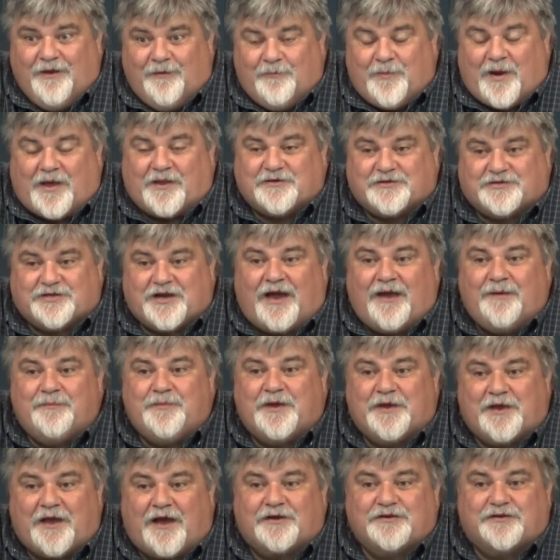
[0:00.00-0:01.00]
By the time
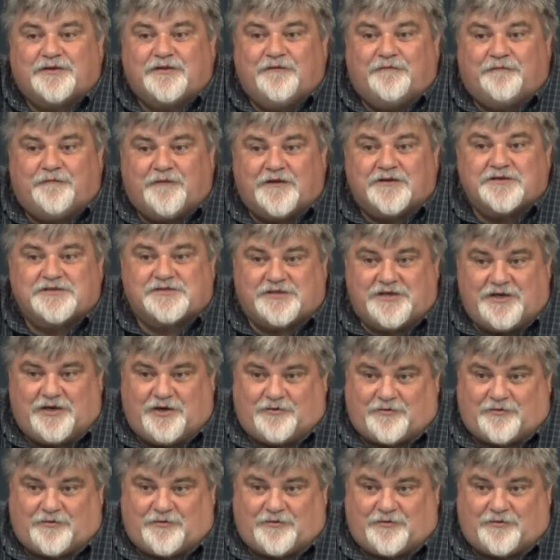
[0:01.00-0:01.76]
they got to the Philistine